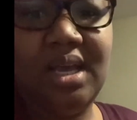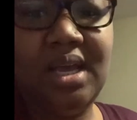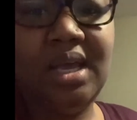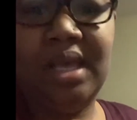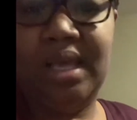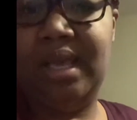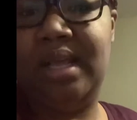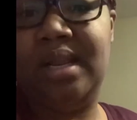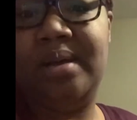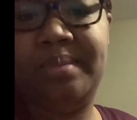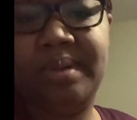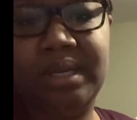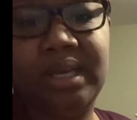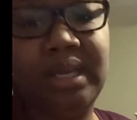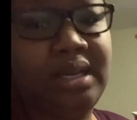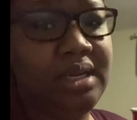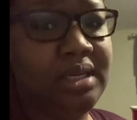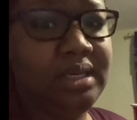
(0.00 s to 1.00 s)
And I've been
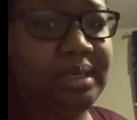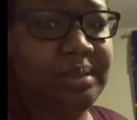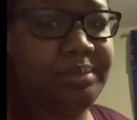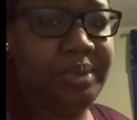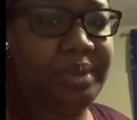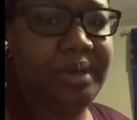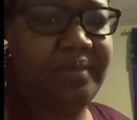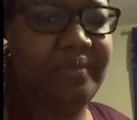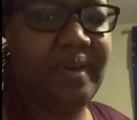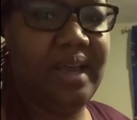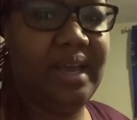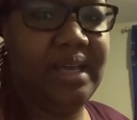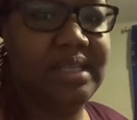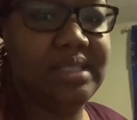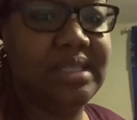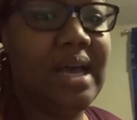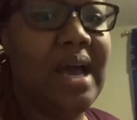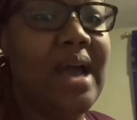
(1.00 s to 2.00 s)
getting done pretty
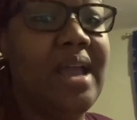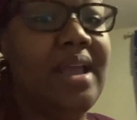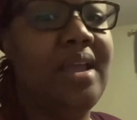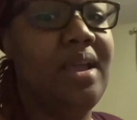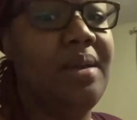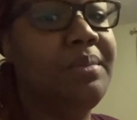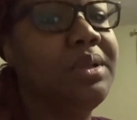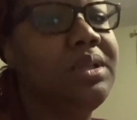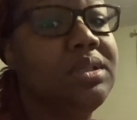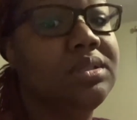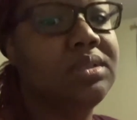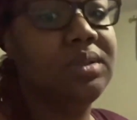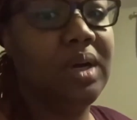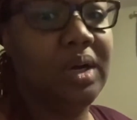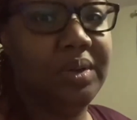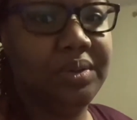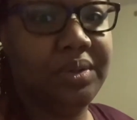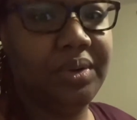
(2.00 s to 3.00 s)
fast. I am a little
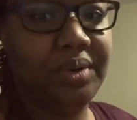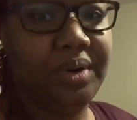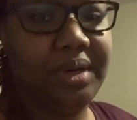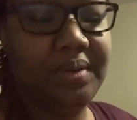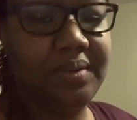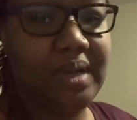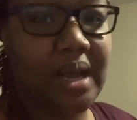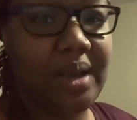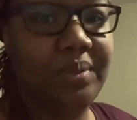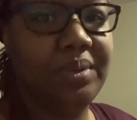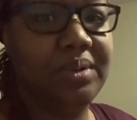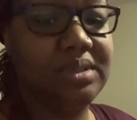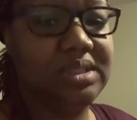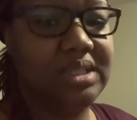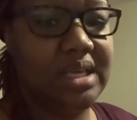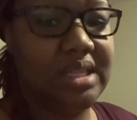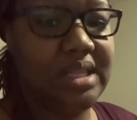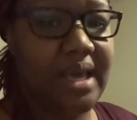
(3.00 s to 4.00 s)
hungry. I will
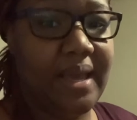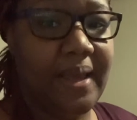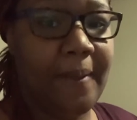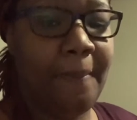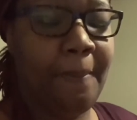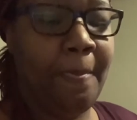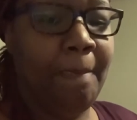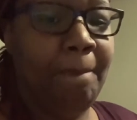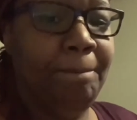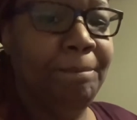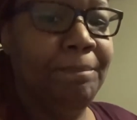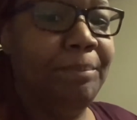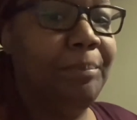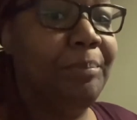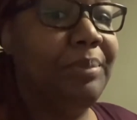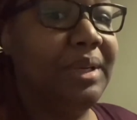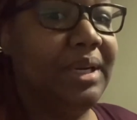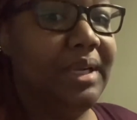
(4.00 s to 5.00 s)
say that.
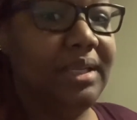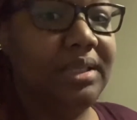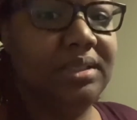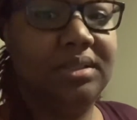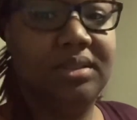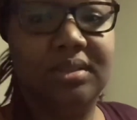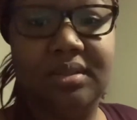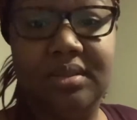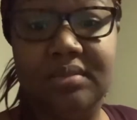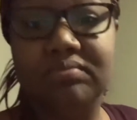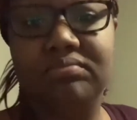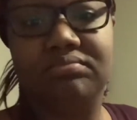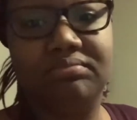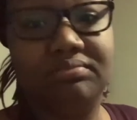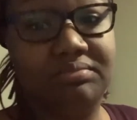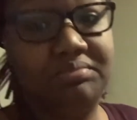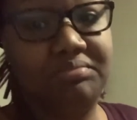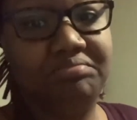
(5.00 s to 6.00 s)
But
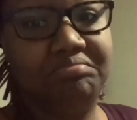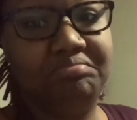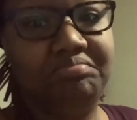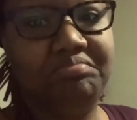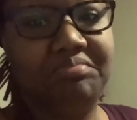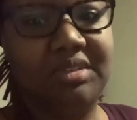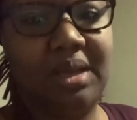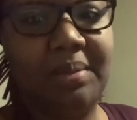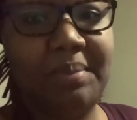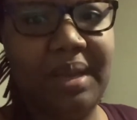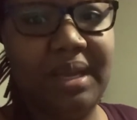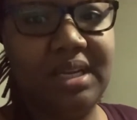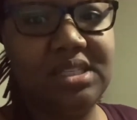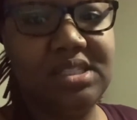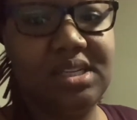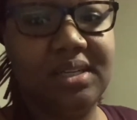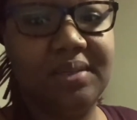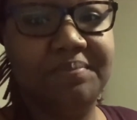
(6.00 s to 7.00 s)
I'm
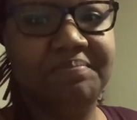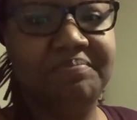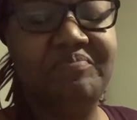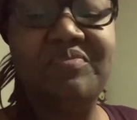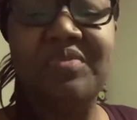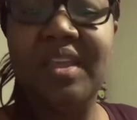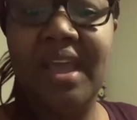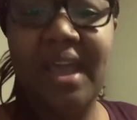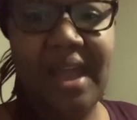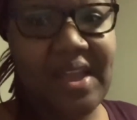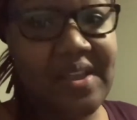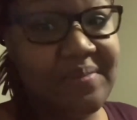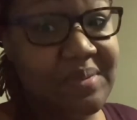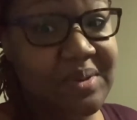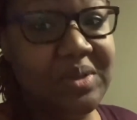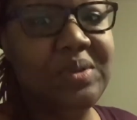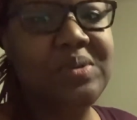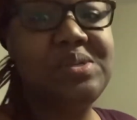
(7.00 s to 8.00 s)
managing. I have
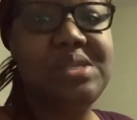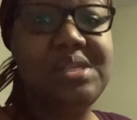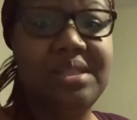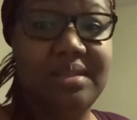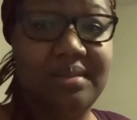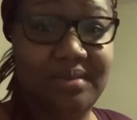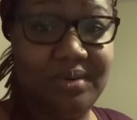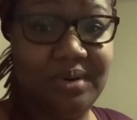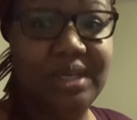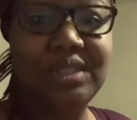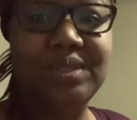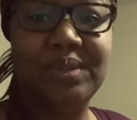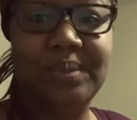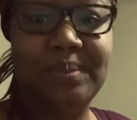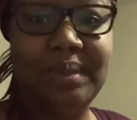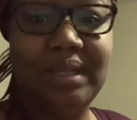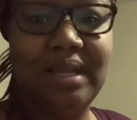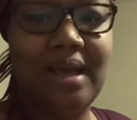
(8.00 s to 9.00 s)
been using the restroom
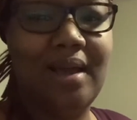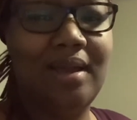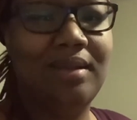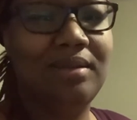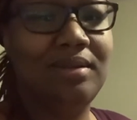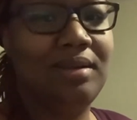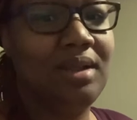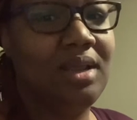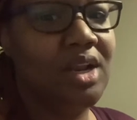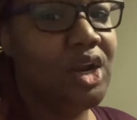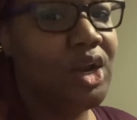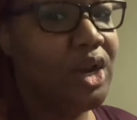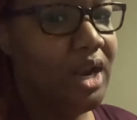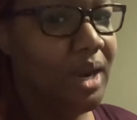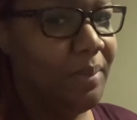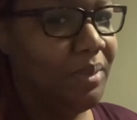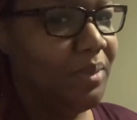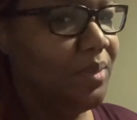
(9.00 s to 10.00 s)
a lot.
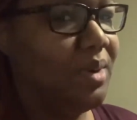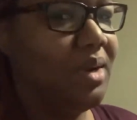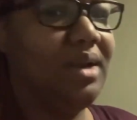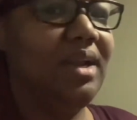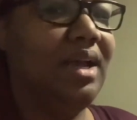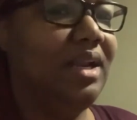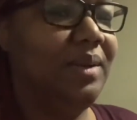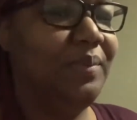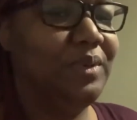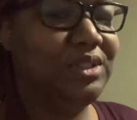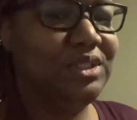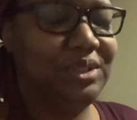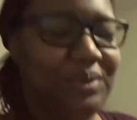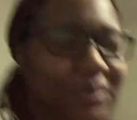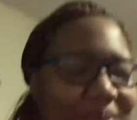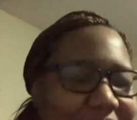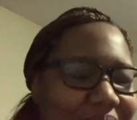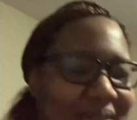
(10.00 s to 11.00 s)
Number one, not number two.